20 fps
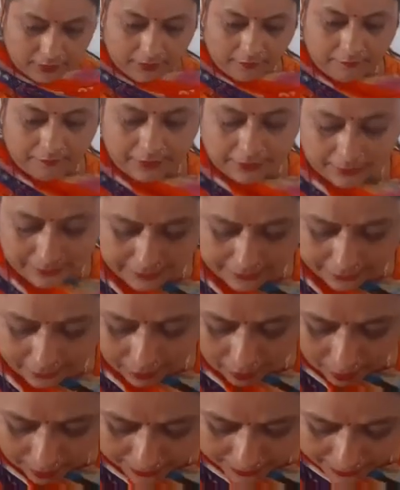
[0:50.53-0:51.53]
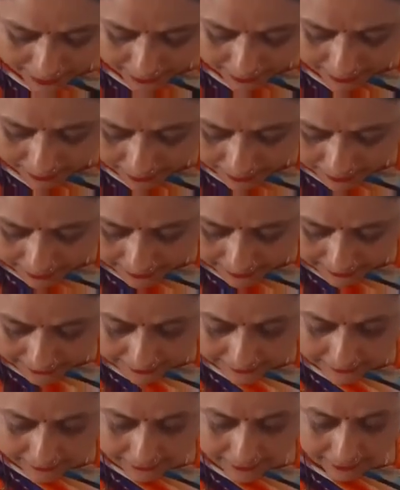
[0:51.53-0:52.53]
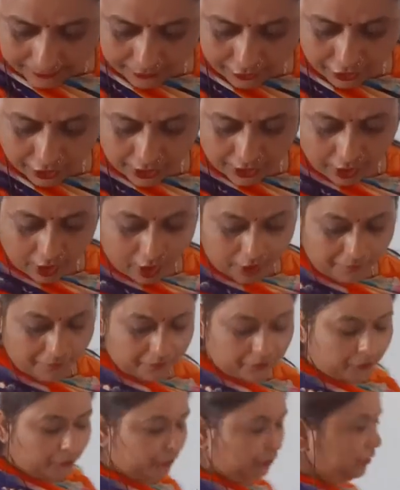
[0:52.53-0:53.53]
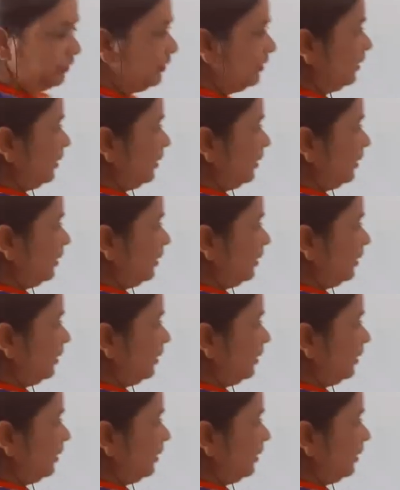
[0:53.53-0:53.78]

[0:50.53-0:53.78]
Firstly, draw your structure of tooth.